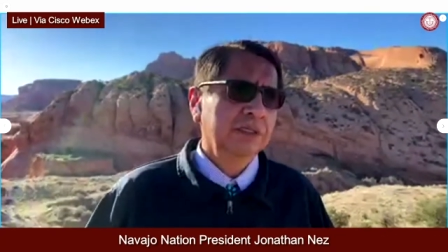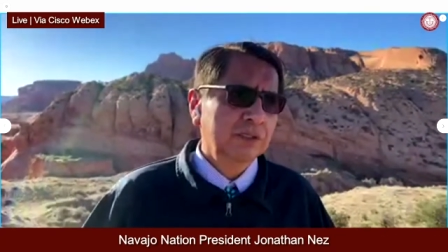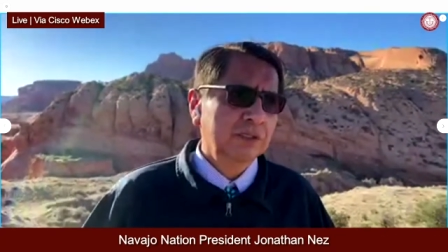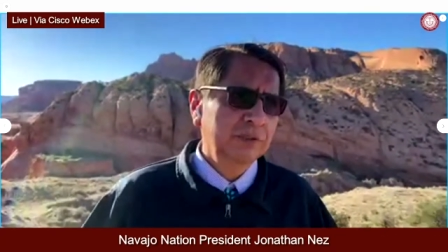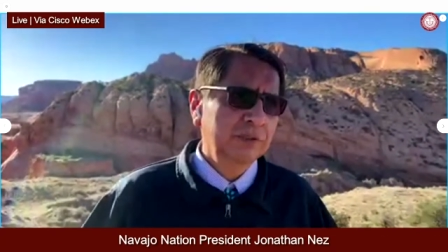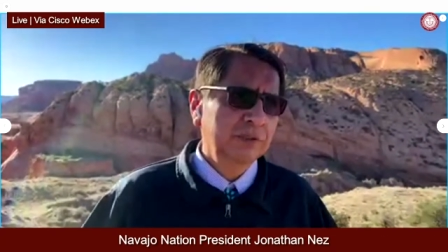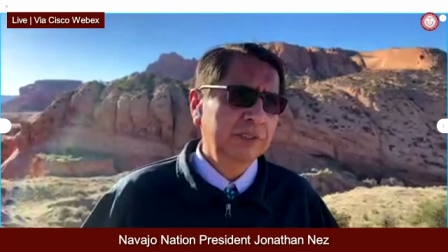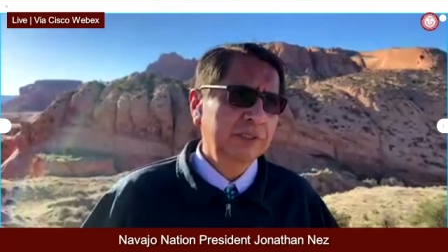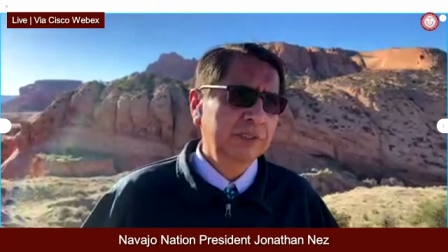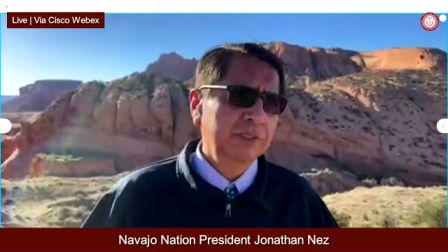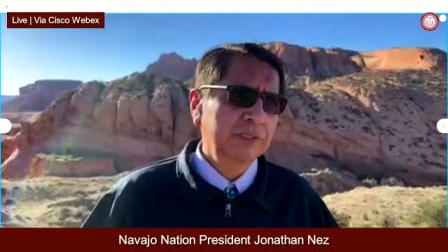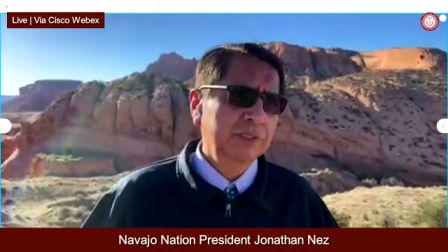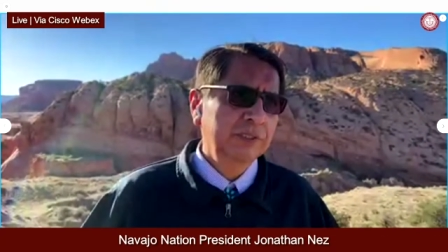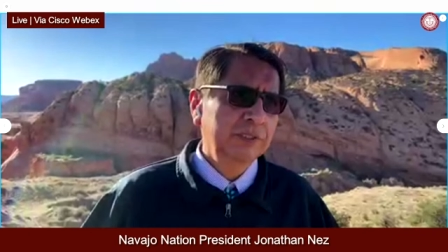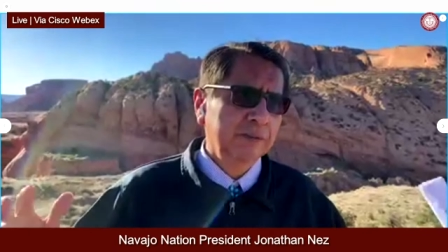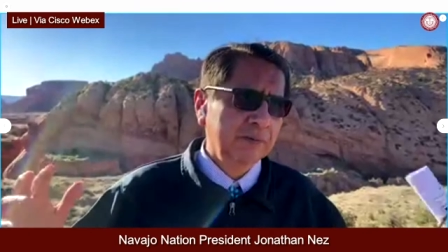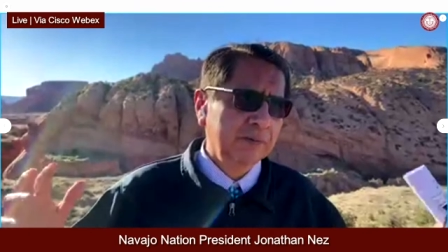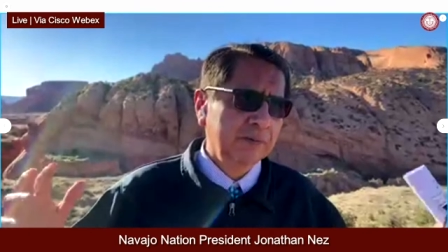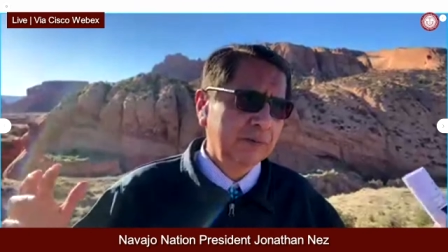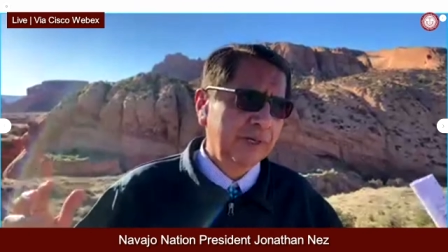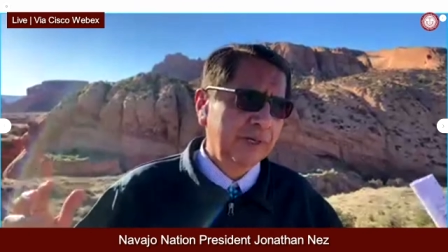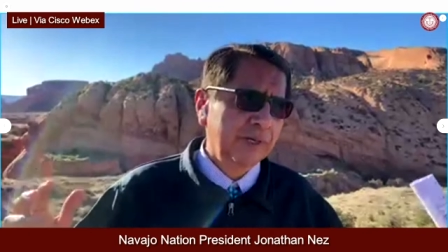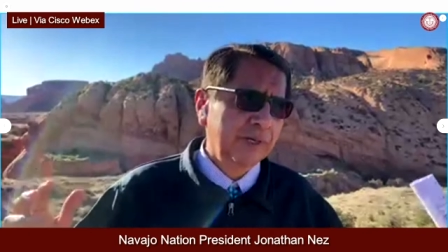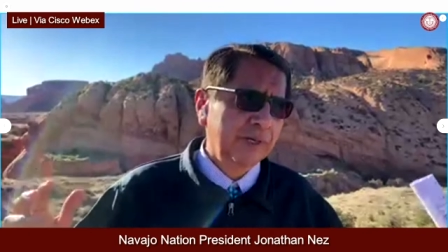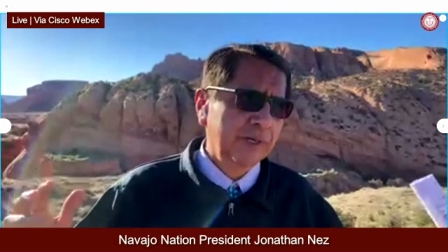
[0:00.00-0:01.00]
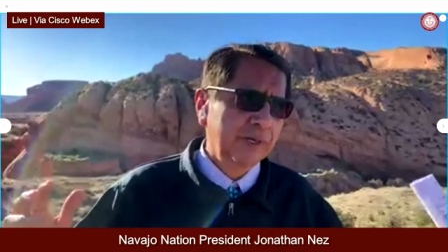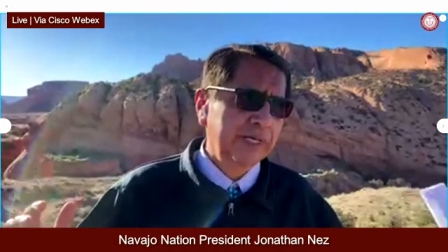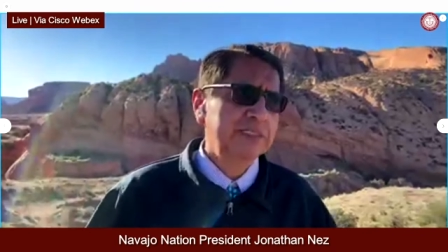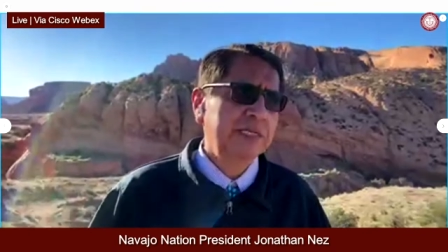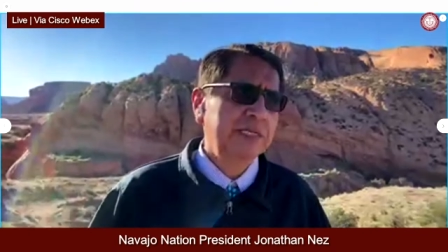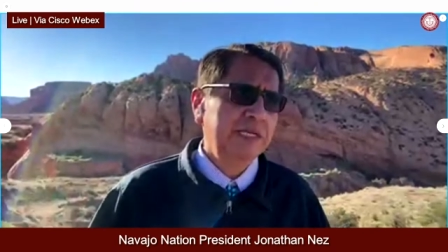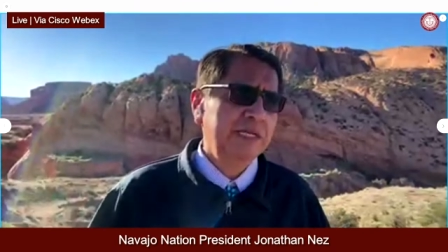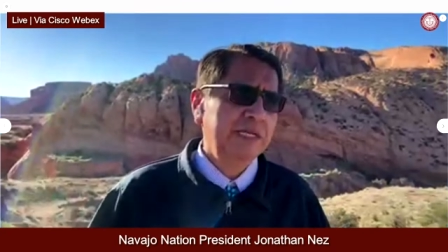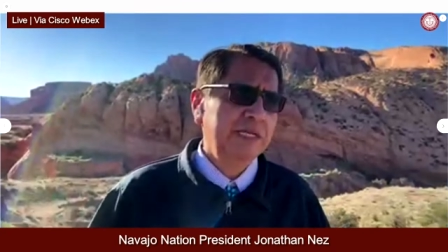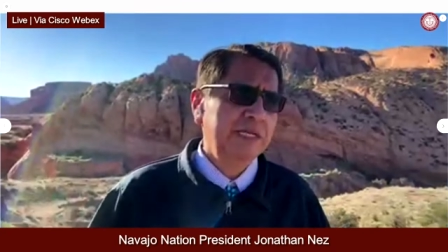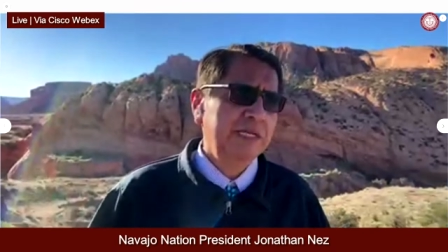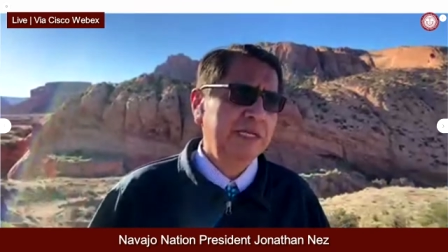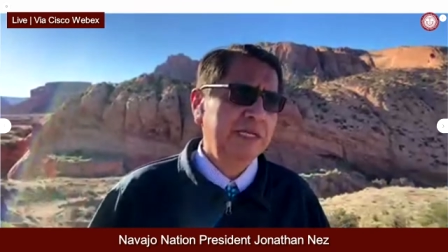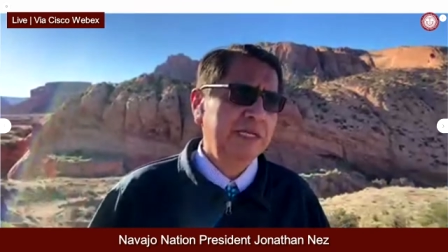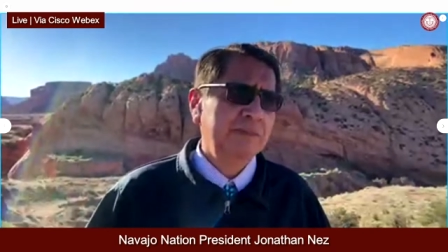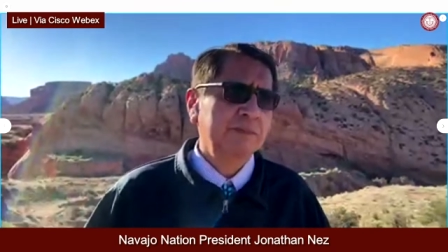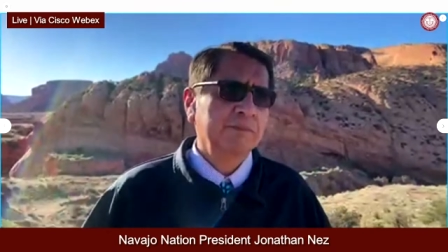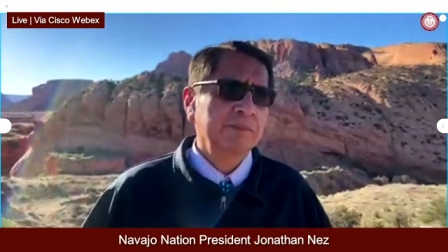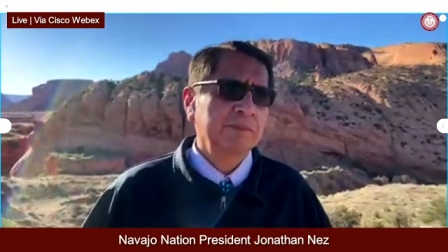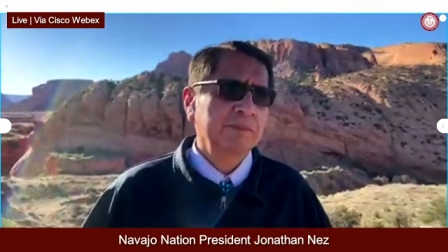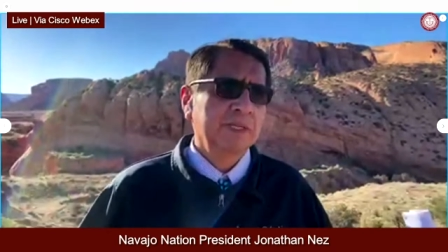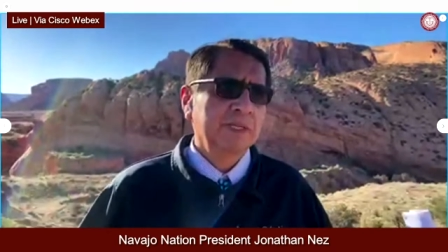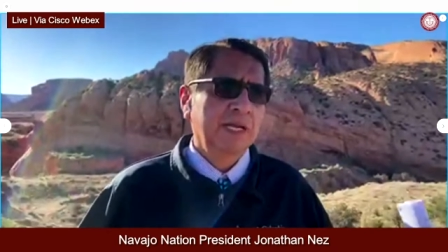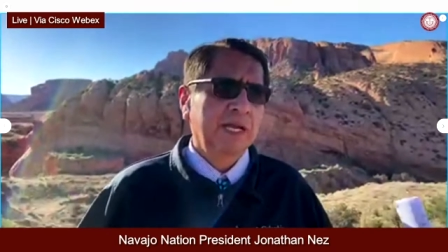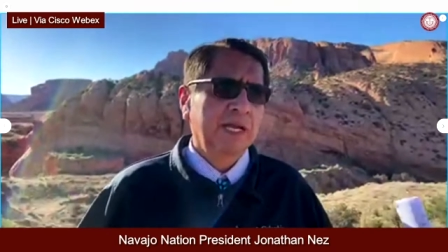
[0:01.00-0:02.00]
including the great team,
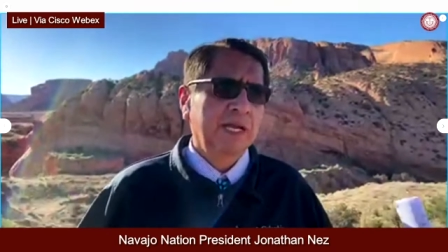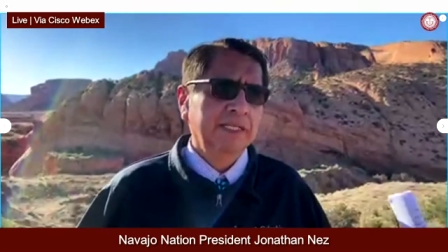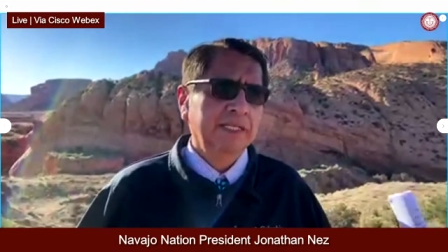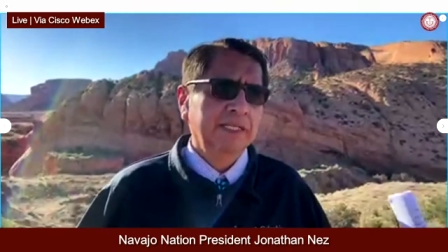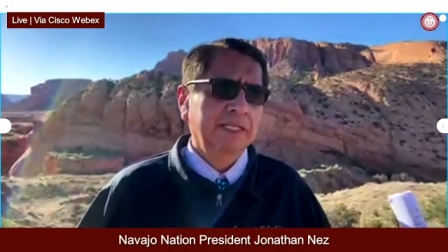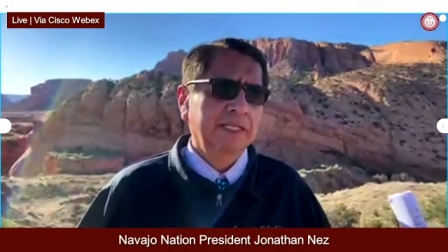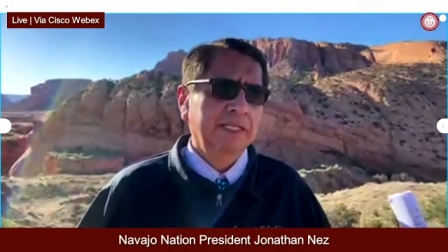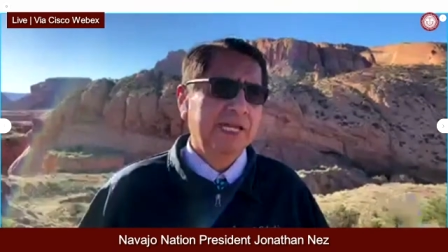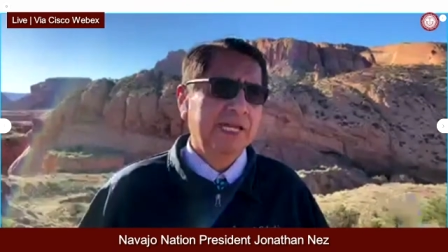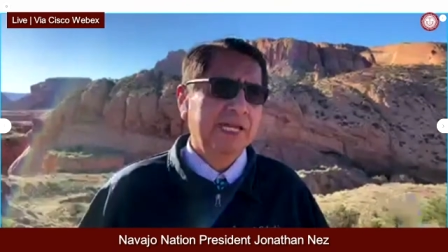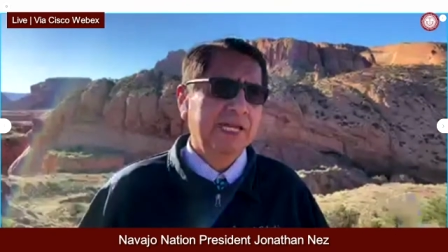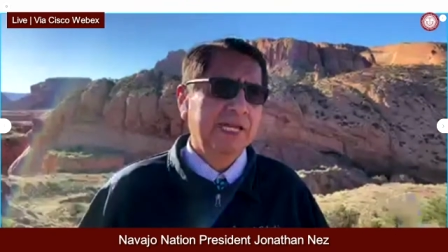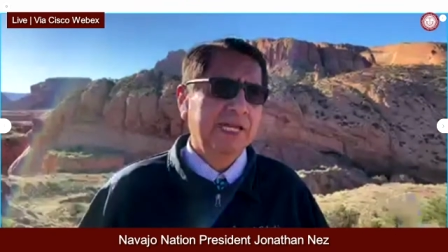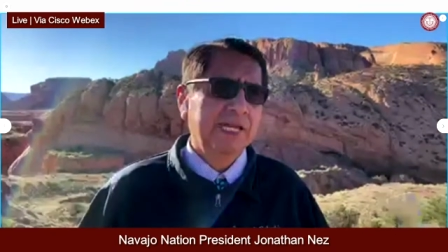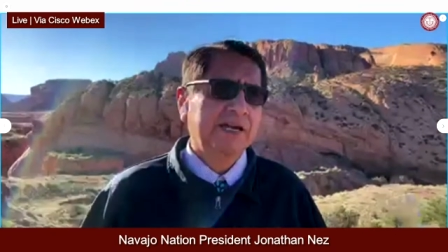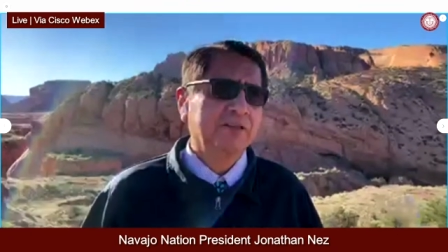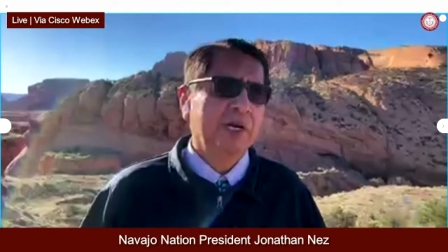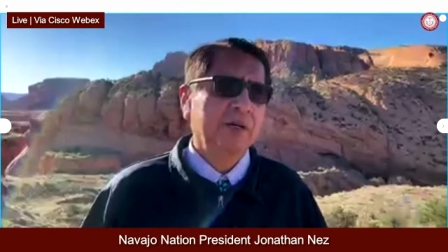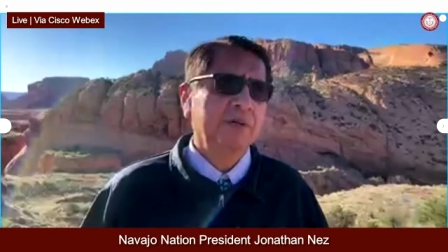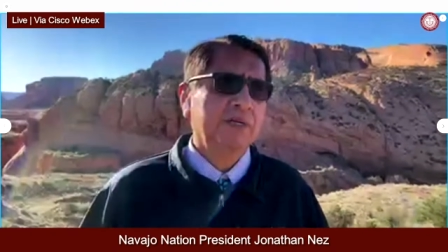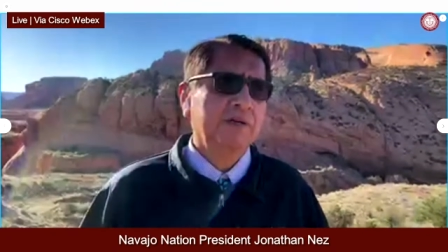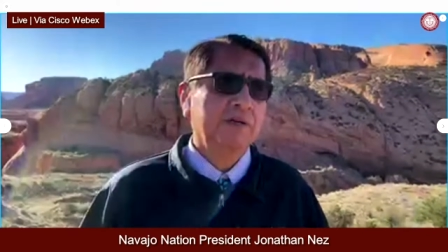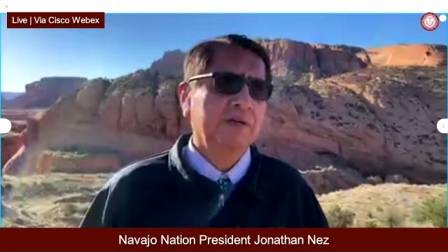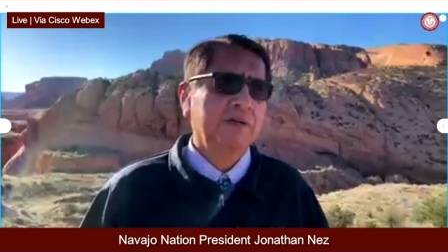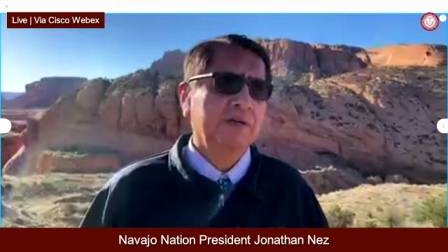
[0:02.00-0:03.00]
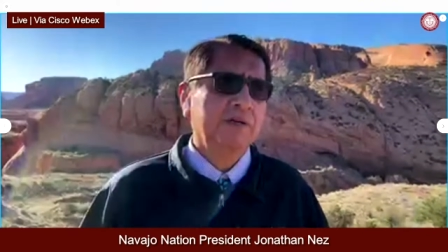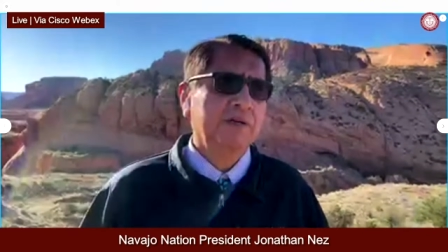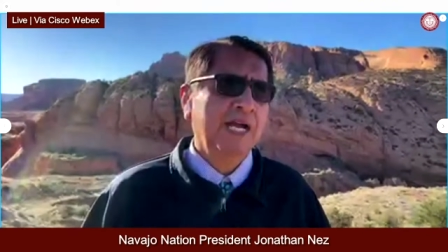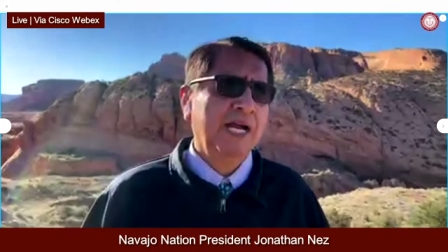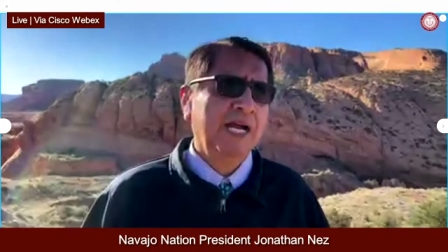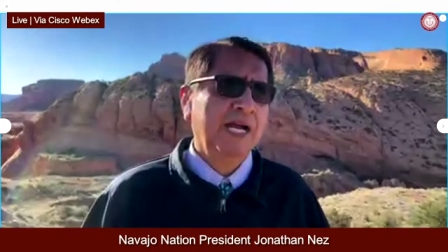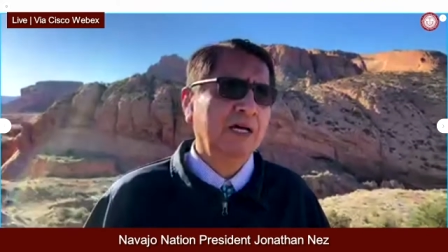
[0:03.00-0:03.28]
Navajo Department of